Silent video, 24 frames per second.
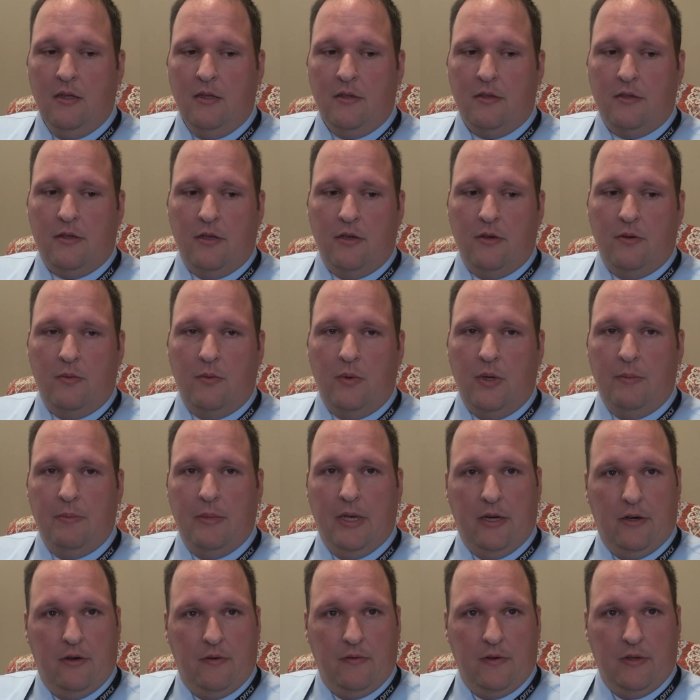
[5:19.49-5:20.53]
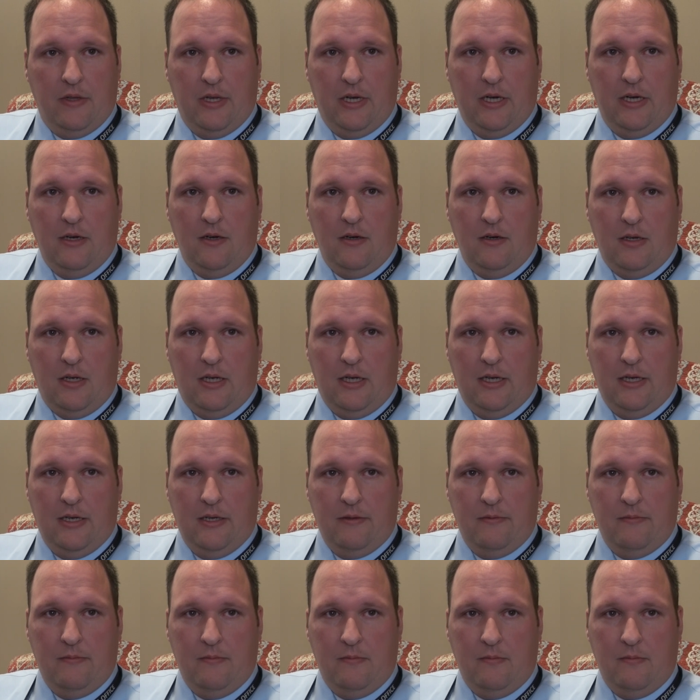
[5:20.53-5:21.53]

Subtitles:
So we met over there